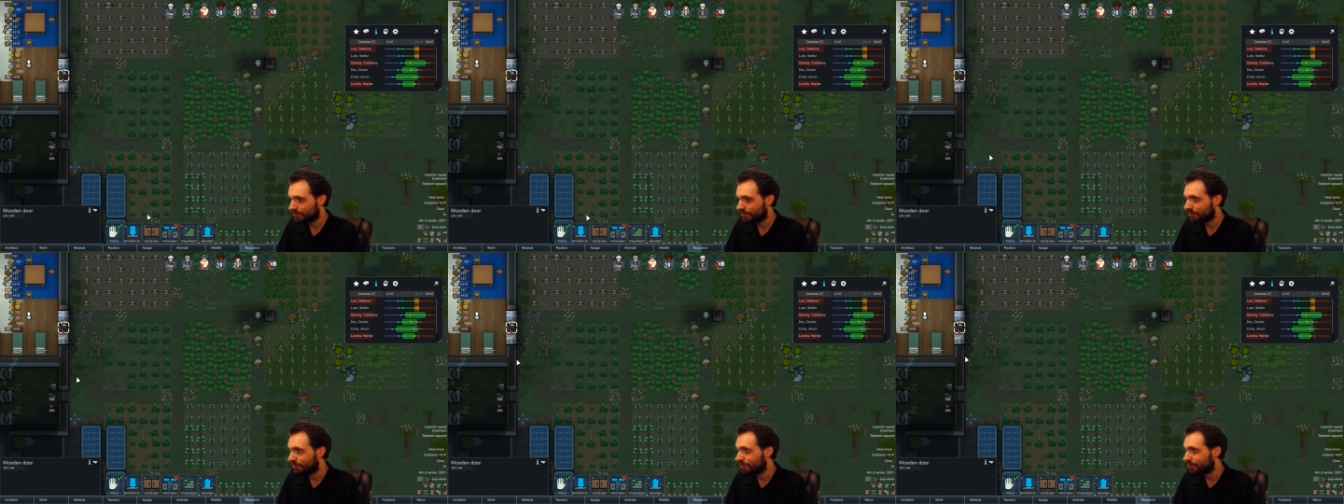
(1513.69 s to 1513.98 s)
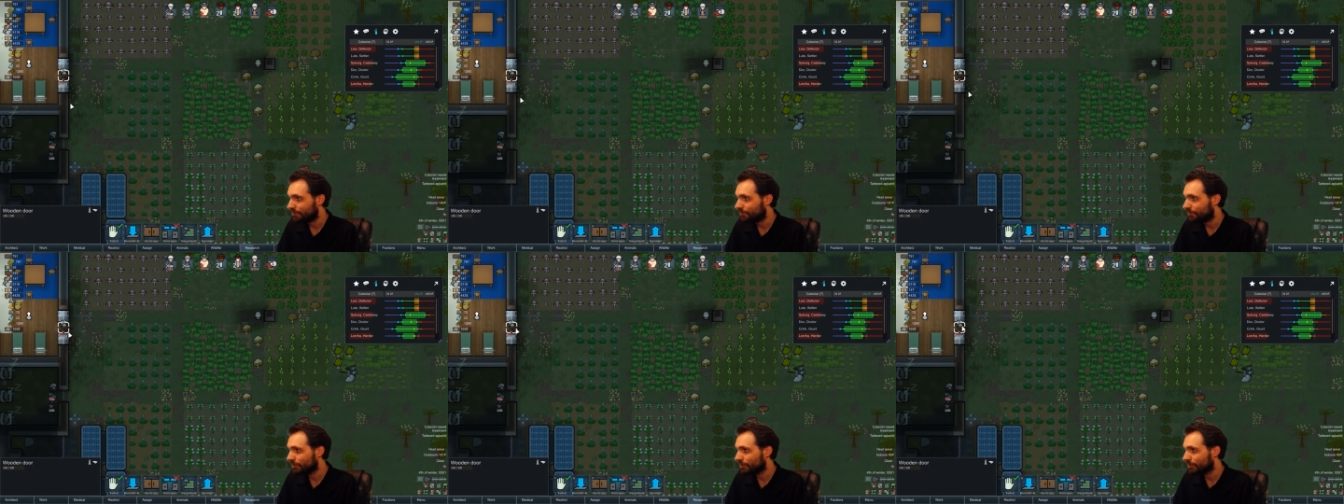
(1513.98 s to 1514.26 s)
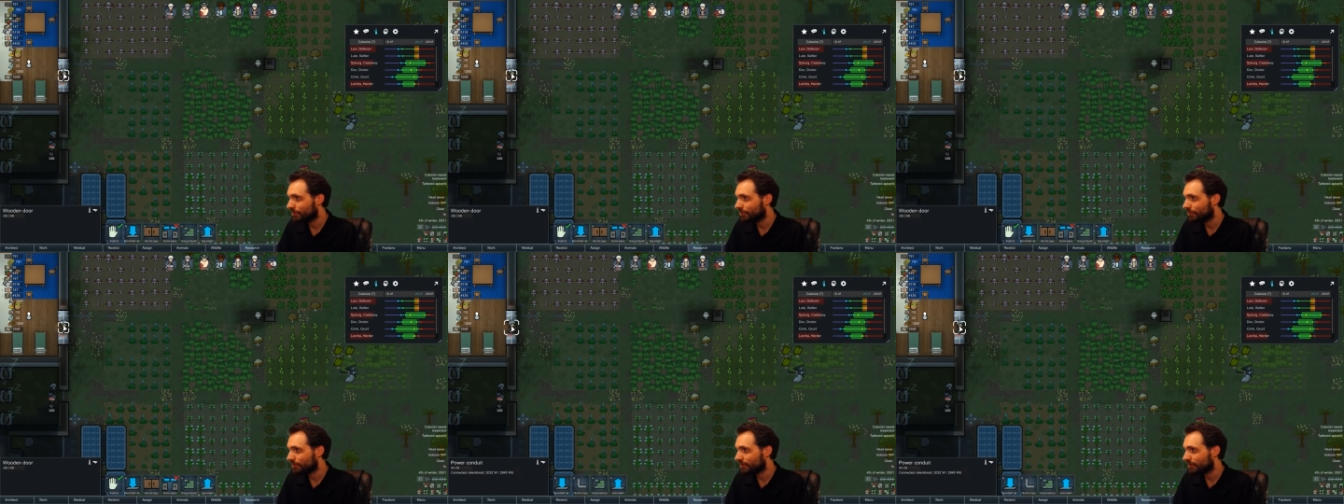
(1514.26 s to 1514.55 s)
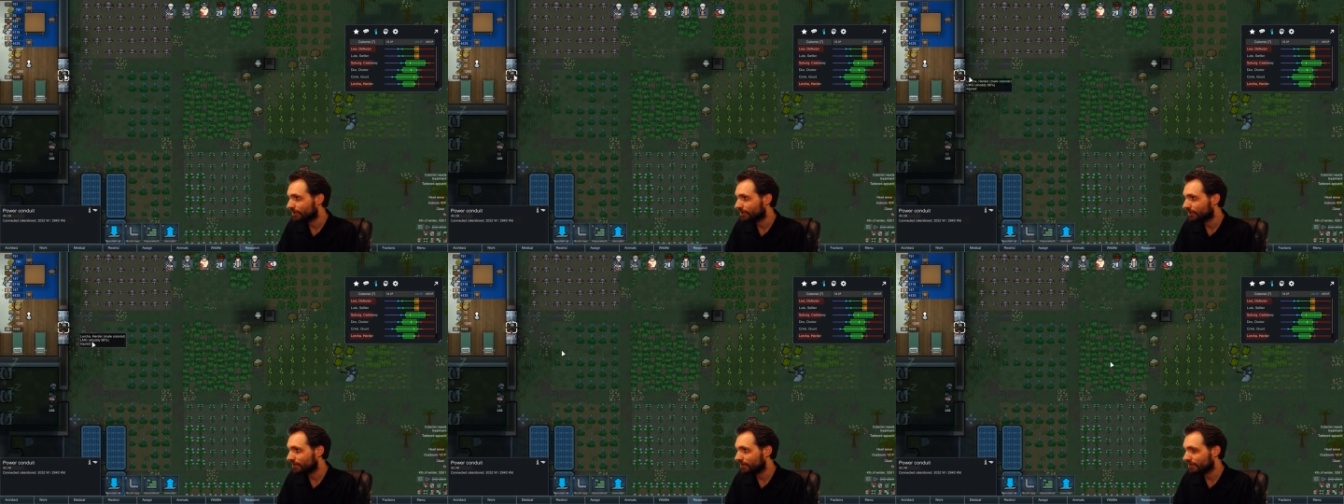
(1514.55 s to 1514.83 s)
Um, oh, whoops!
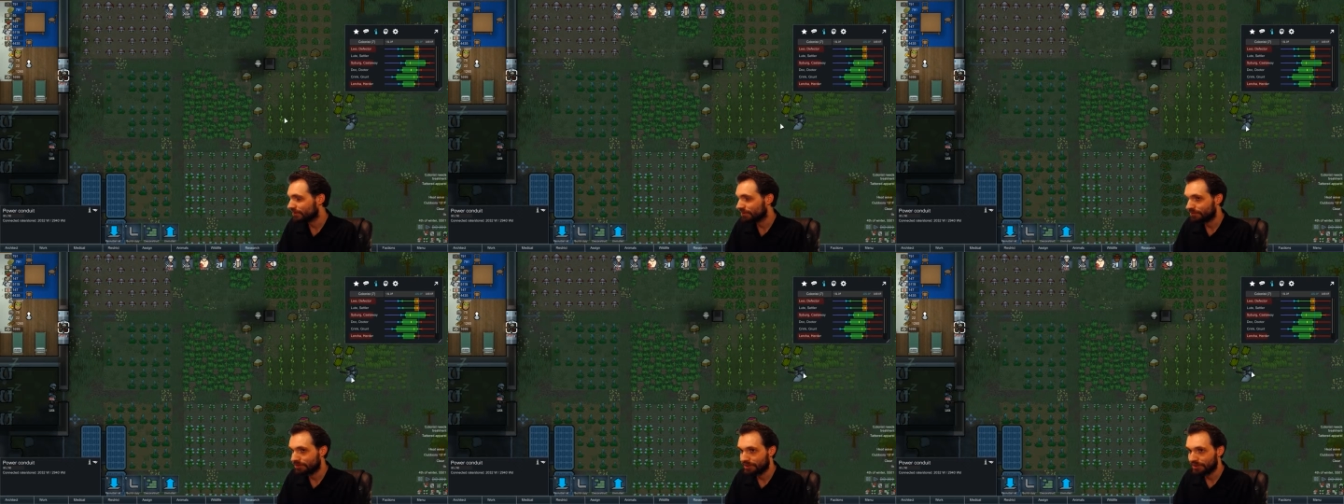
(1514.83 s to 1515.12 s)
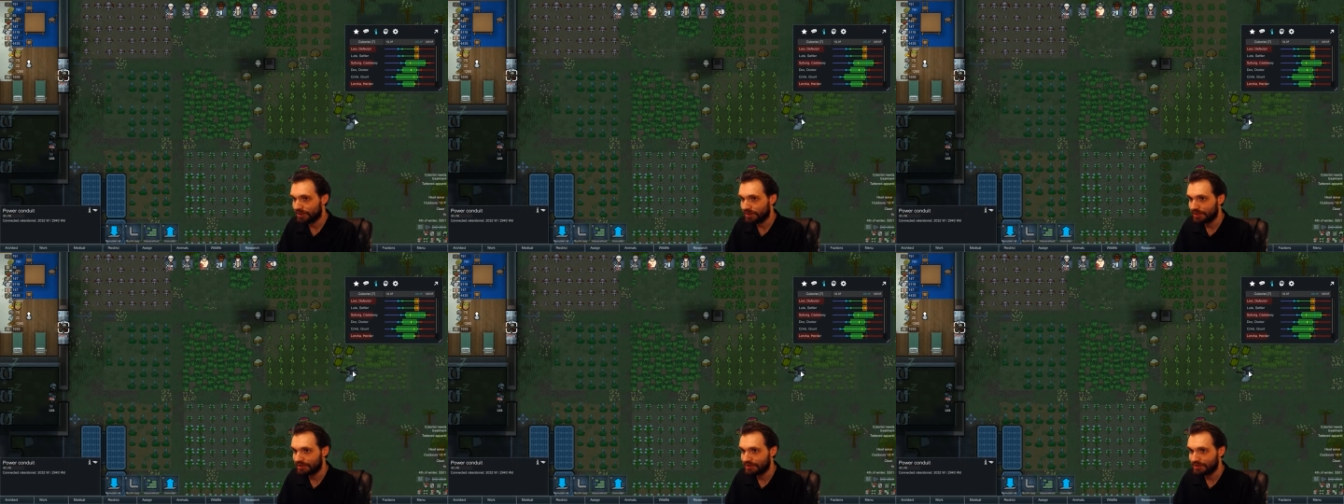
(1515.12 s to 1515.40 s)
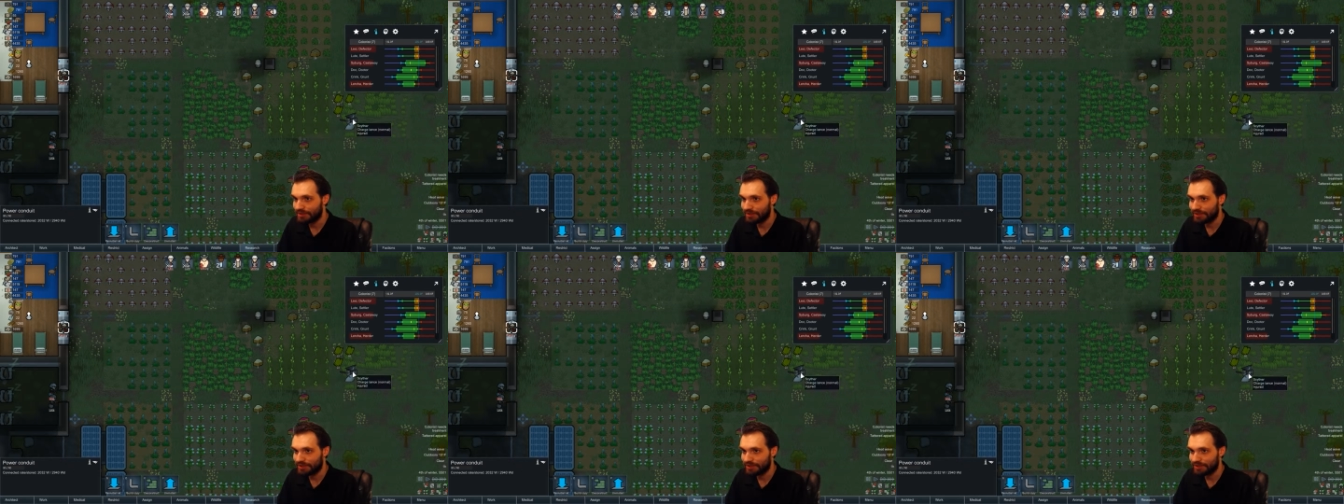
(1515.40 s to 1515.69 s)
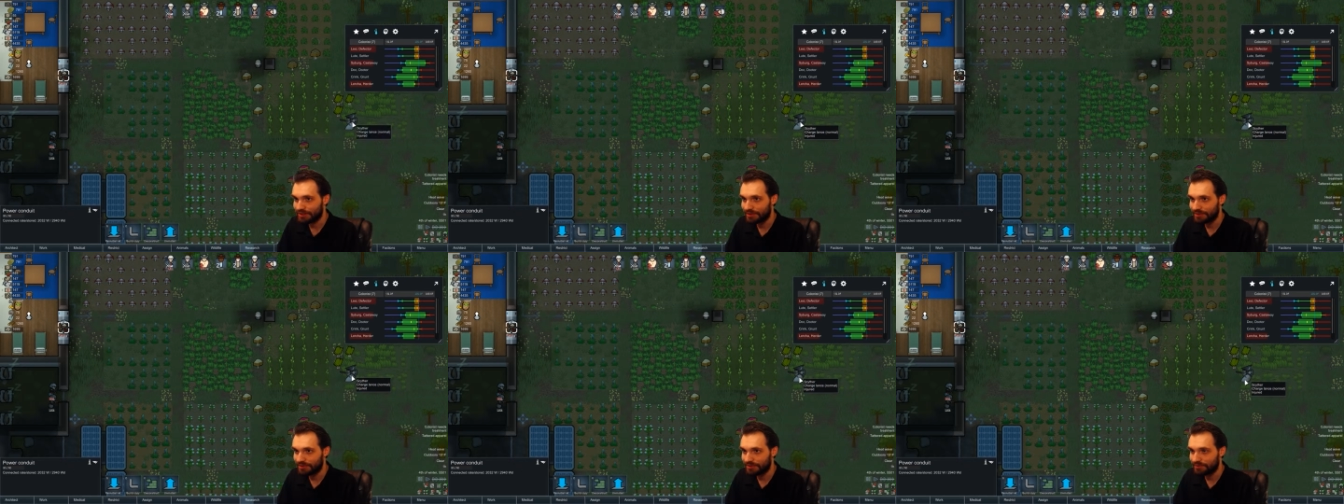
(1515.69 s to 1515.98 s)
I got the wrong guy
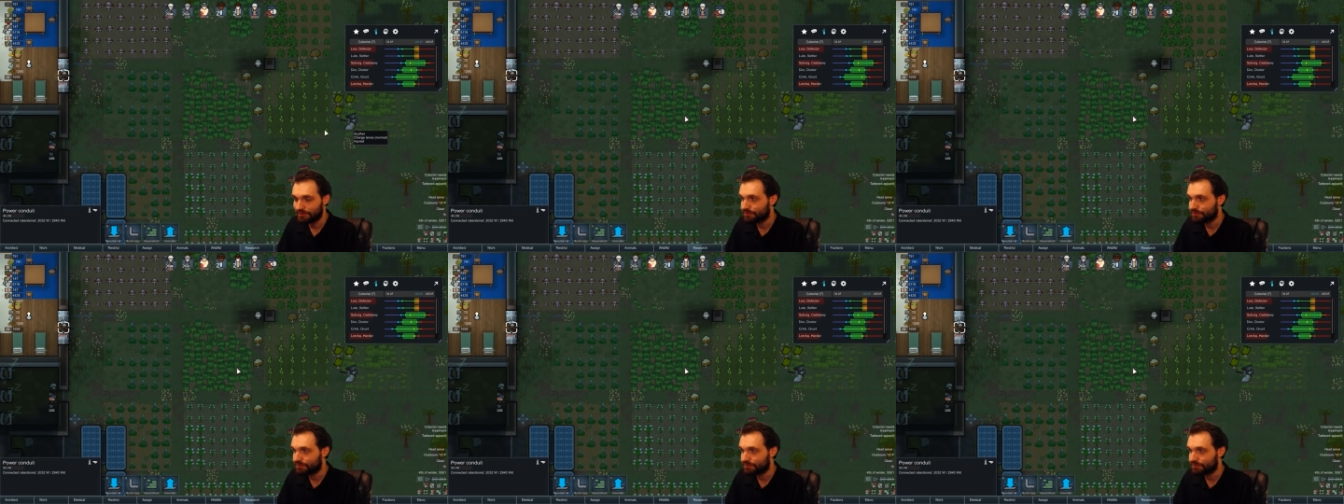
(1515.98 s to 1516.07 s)
selected.